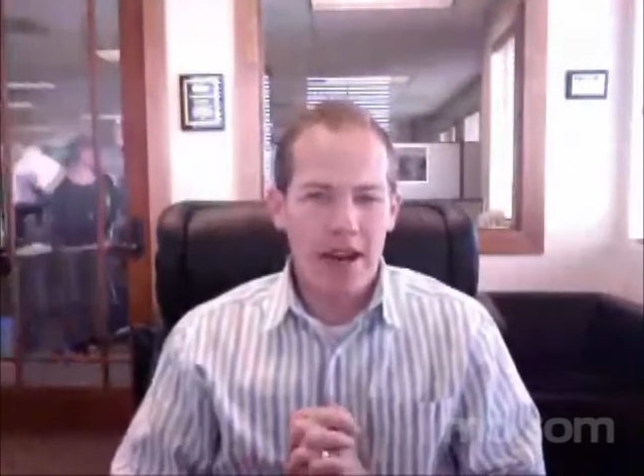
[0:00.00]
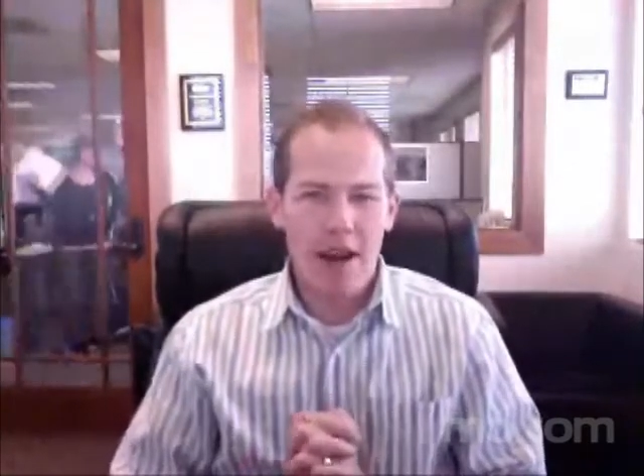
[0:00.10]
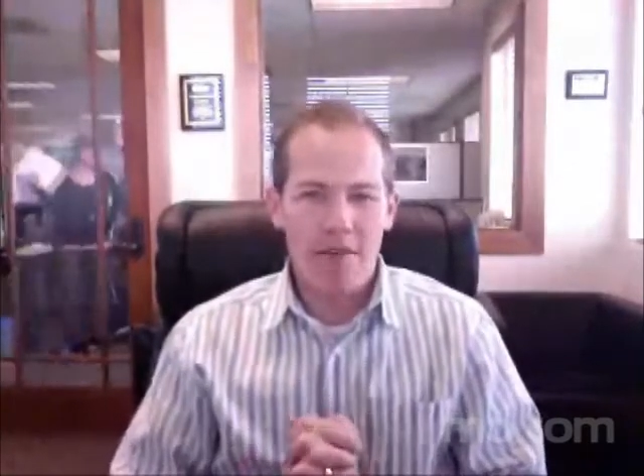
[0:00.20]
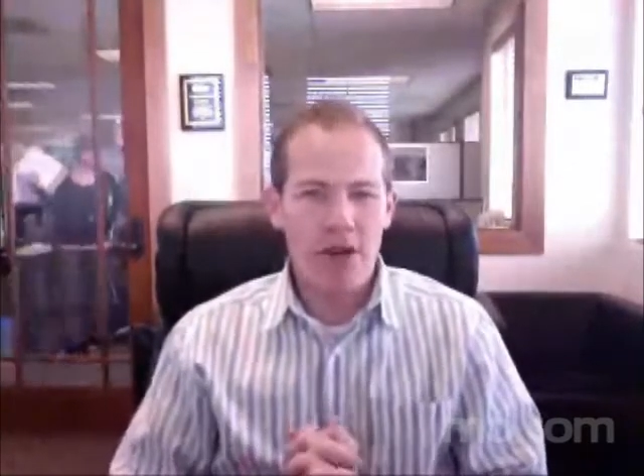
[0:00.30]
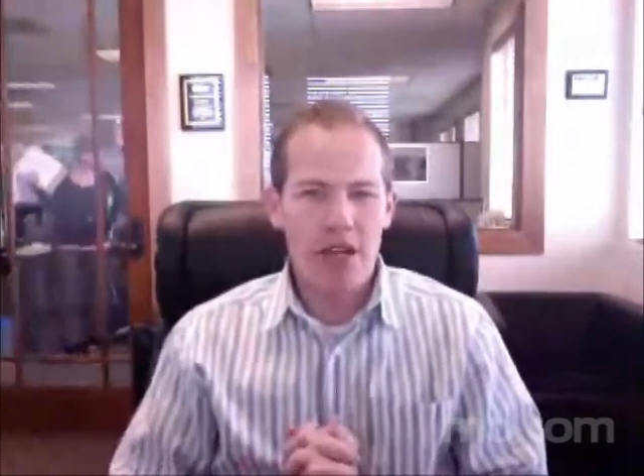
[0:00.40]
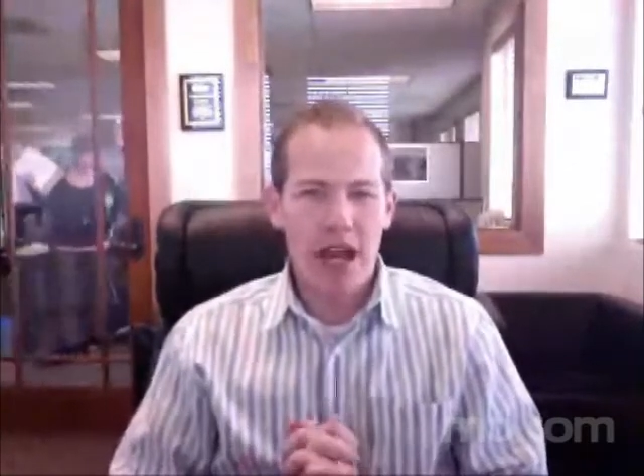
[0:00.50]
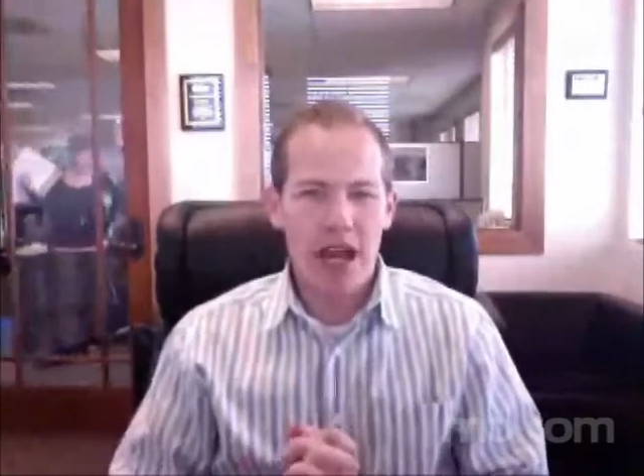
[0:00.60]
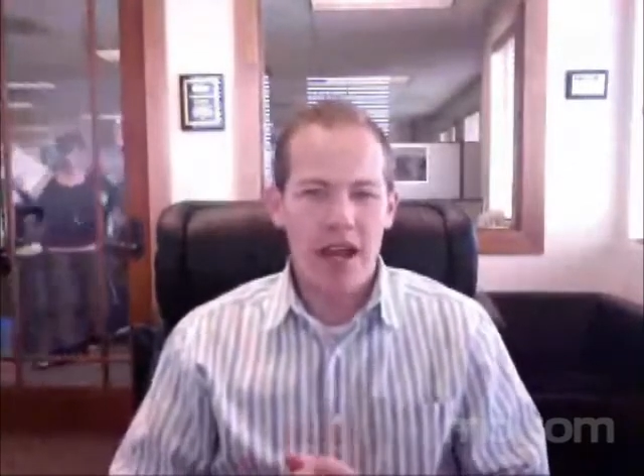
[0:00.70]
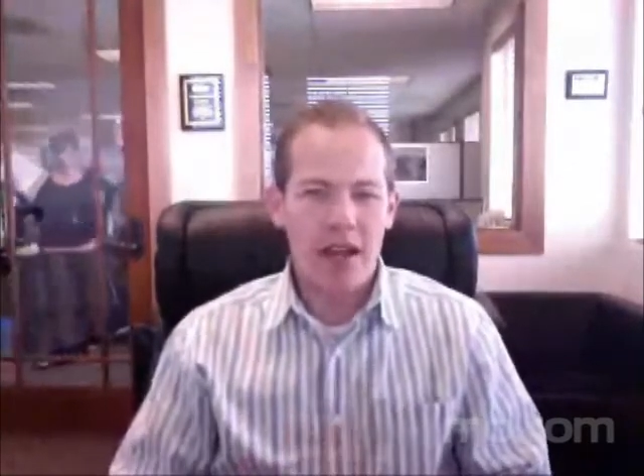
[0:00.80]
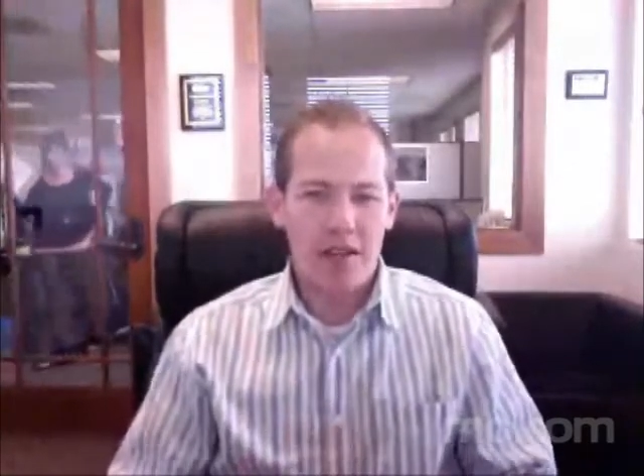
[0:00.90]
every
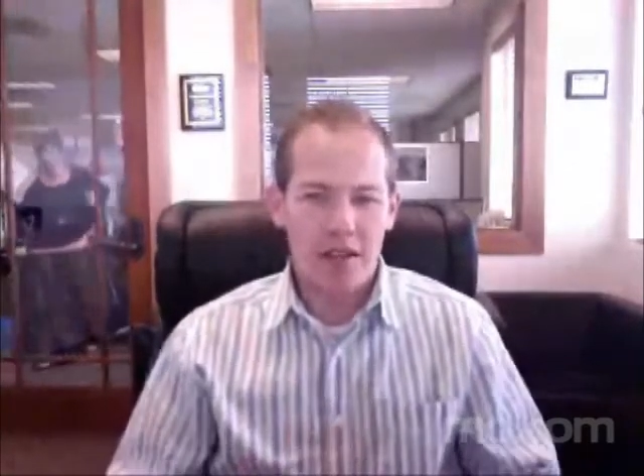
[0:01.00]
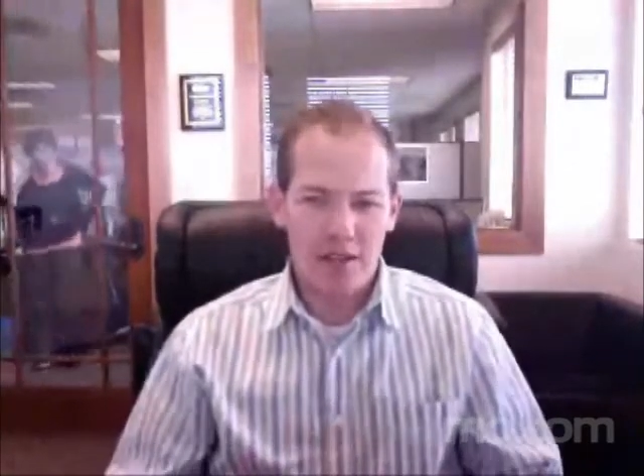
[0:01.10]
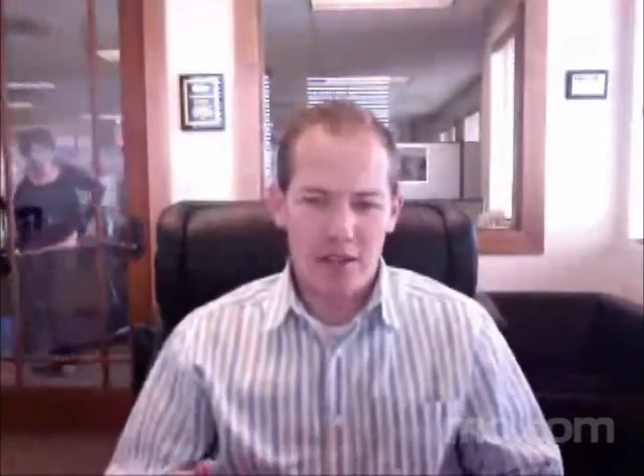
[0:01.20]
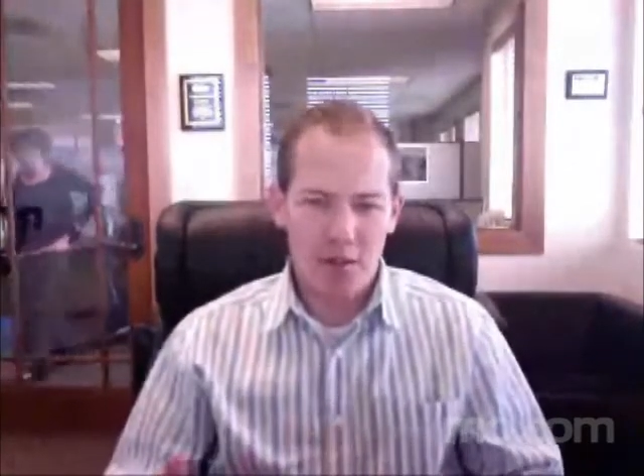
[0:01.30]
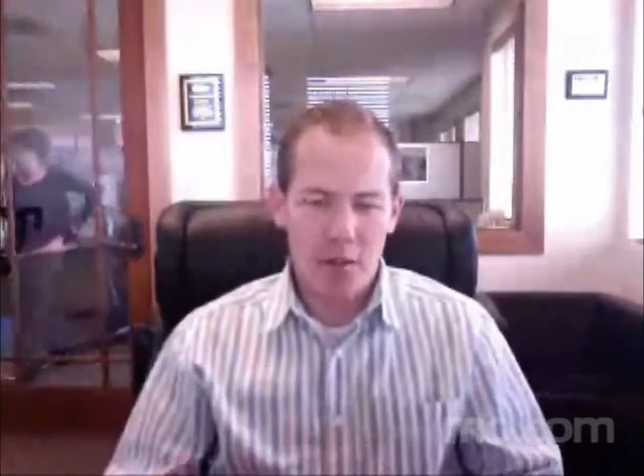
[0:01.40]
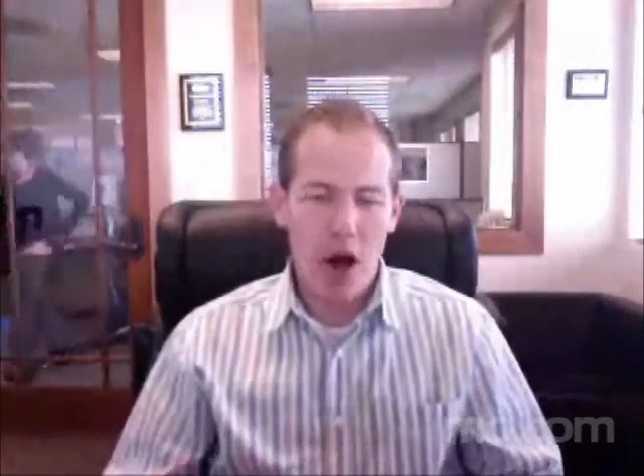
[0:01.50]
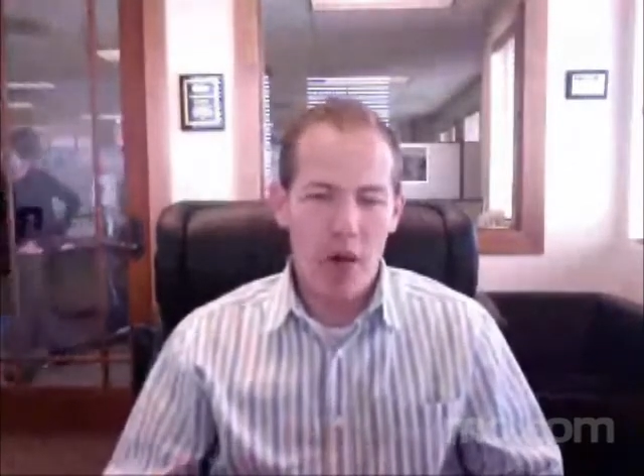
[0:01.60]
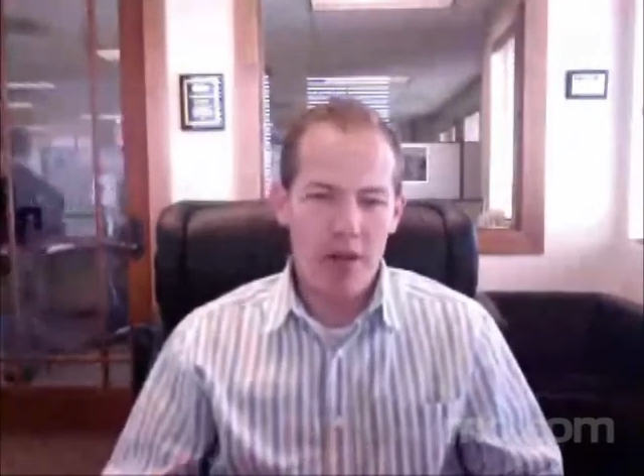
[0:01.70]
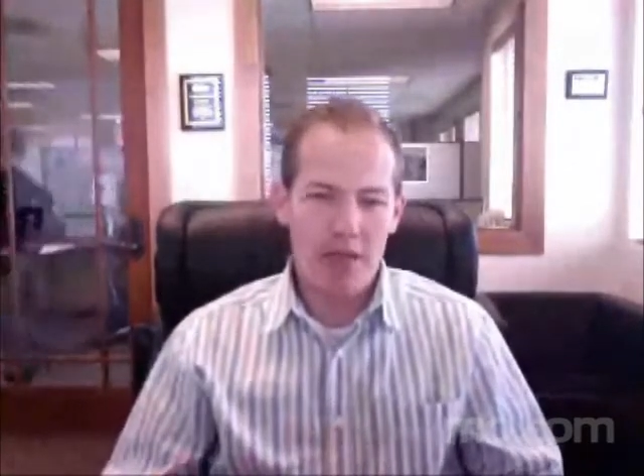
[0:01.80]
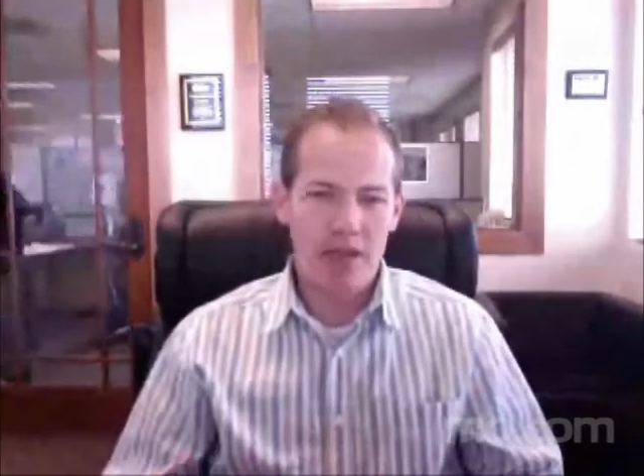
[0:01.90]
day.
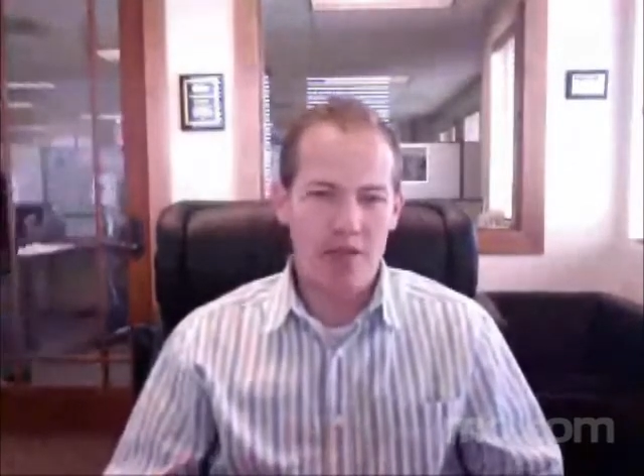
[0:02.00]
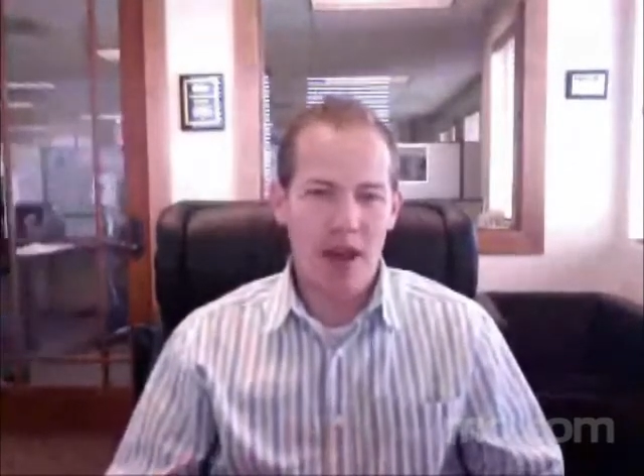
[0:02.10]
Small business